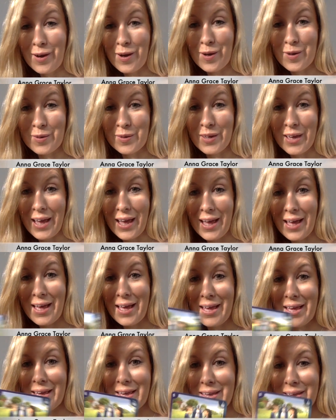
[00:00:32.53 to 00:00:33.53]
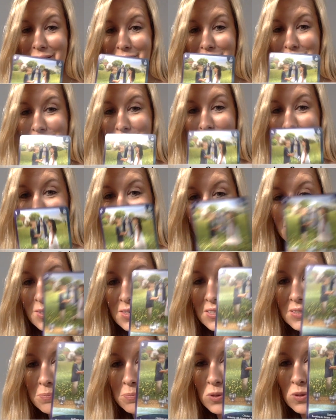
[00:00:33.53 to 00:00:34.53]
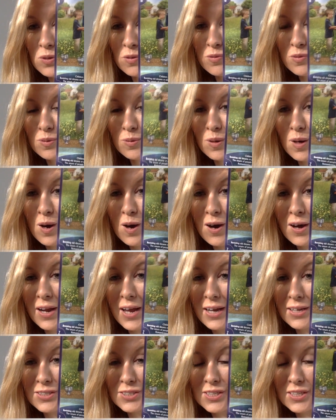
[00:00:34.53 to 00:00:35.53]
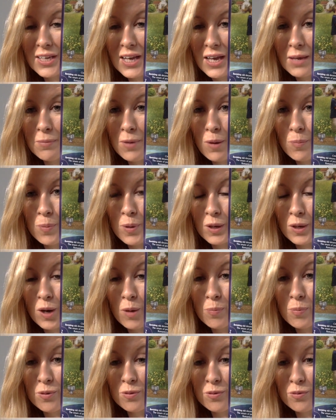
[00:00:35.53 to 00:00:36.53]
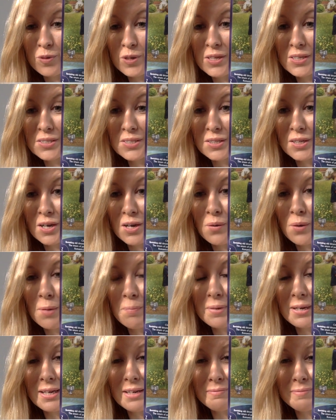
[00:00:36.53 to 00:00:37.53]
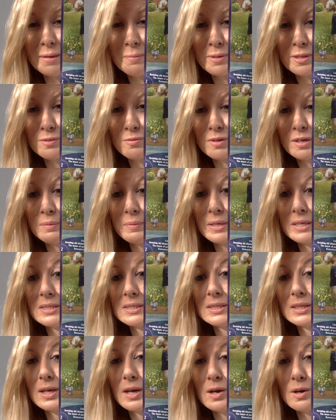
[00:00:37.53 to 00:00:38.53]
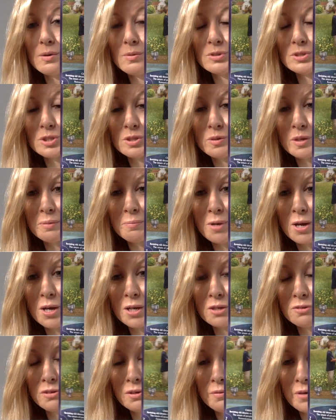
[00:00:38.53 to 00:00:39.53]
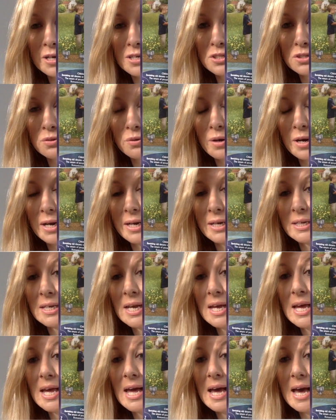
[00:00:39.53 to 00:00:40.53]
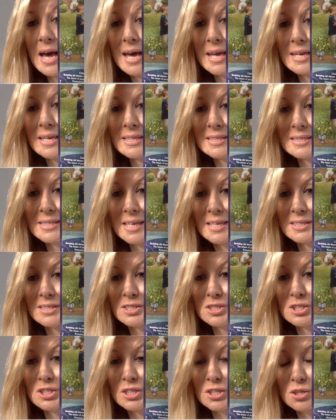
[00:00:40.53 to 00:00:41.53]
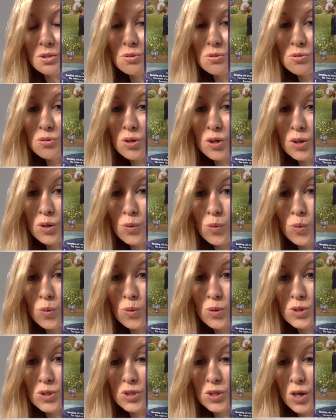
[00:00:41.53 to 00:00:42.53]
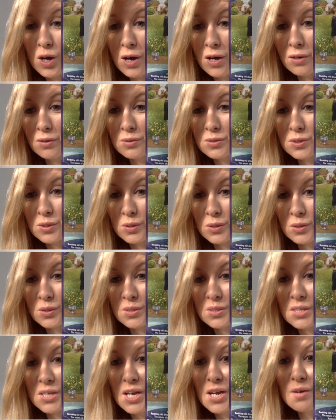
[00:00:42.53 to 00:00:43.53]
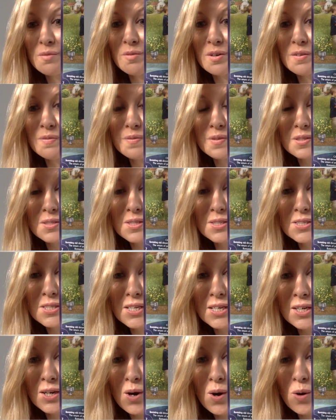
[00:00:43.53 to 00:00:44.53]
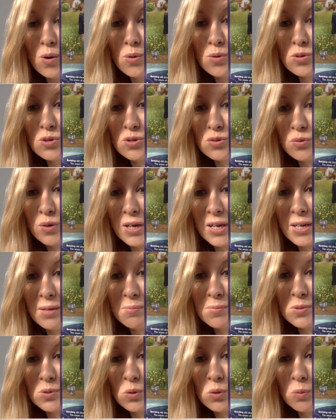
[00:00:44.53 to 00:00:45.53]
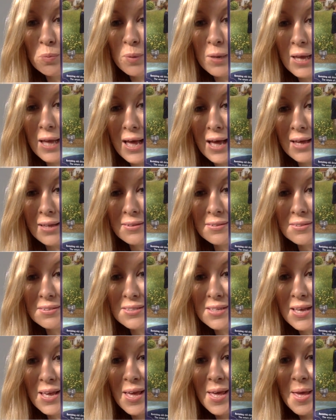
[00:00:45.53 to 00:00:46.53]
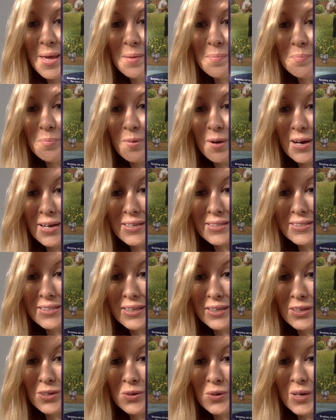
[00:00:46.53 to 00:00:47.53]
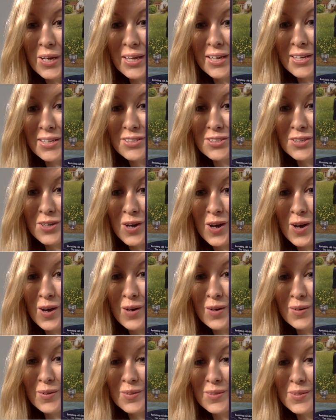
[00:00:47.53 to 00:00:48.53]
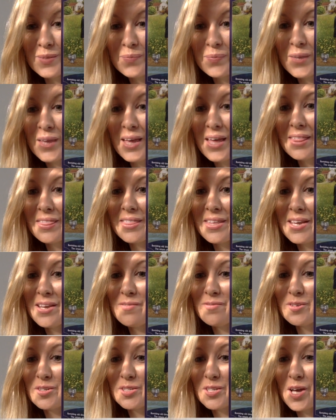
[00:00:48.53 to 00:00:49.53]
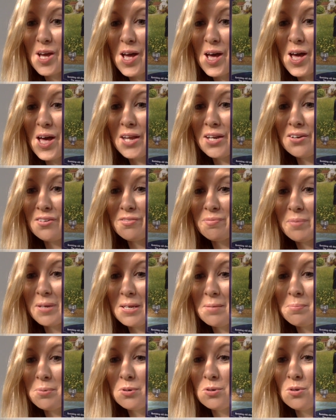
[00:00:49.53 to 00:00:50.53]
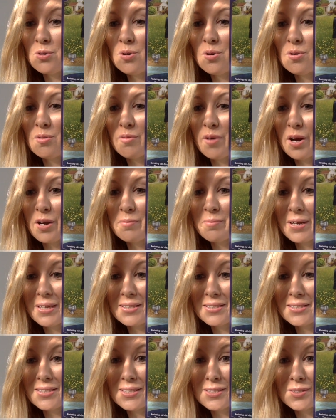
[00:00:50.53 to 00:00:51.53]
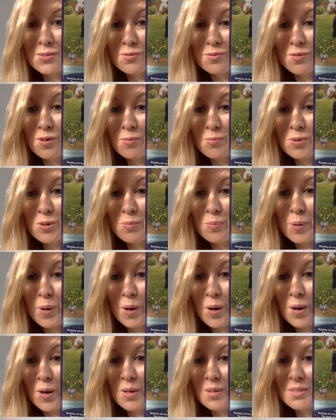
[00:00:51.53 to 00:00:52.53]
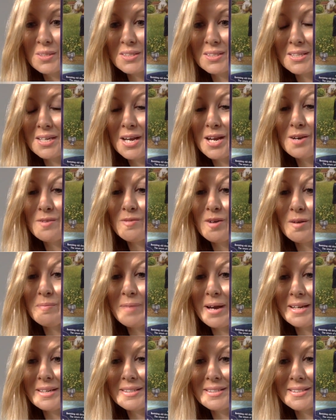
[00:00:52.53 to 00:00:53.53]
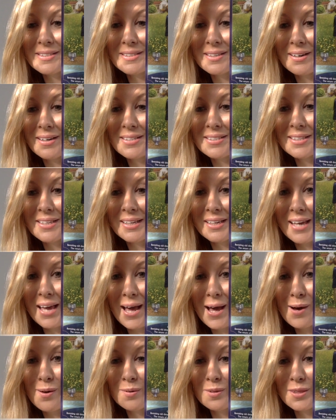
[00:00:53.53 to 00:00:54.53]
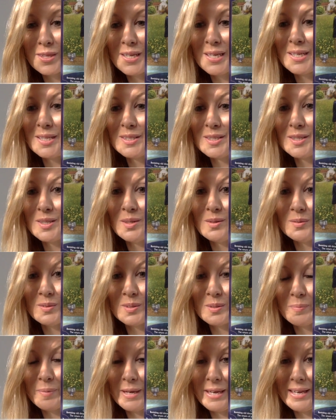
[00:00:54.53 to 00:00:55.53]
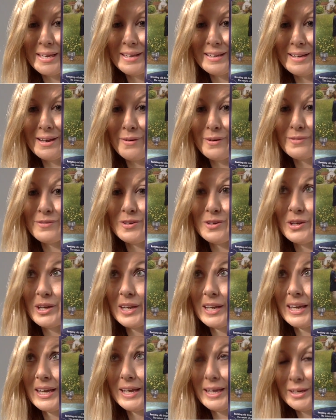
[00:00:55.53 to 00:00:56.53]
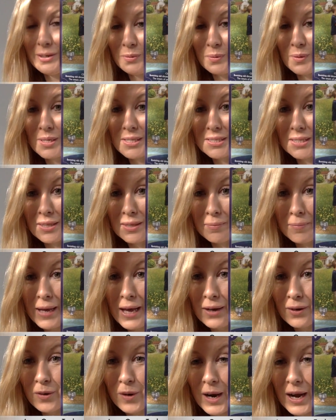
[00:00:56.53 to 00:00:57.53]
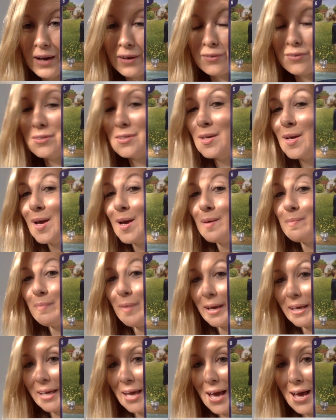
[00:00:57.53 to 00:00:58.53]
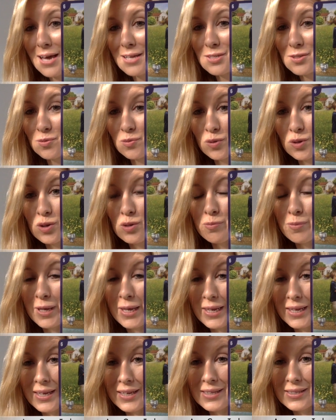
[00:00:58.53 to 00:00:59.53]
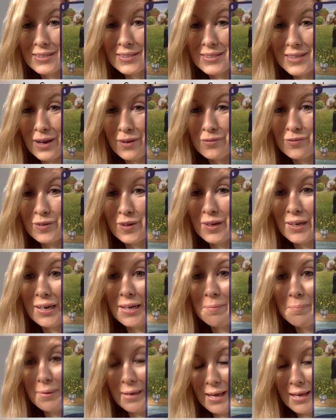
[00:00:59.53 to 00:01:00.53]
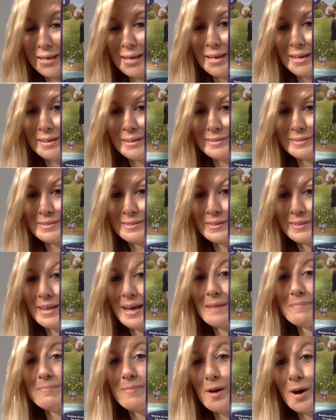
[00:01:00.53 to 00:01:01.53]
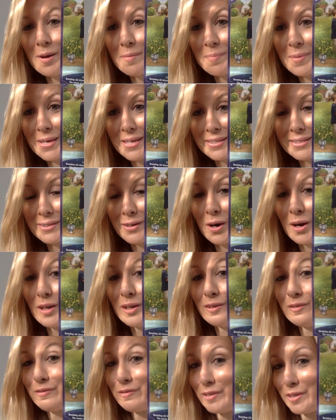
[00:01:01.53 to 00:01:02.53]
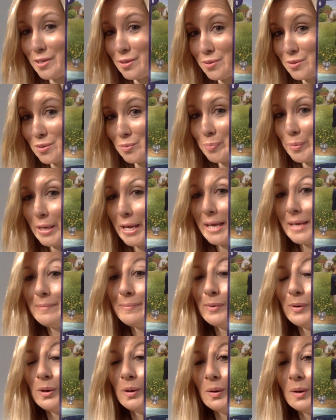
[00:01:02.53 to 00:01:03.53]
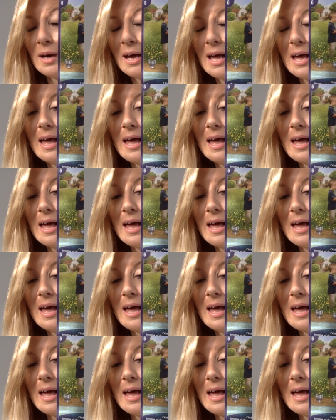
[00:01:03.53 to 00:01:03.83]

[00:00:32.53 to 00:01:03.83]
Okay, so this beautiful card actually came up a couple of weeks ago, I believe, maybe three weeks ago during Mercury retrograde. And it says children or childhood, revisiting old dreams or plans, embracing your inner child, the return of people or romances from your past, romanticizing how things used to be. Now, if you can hear noise in the background, my cat Rumi is definitely playing. So that might be a sign for you to play more.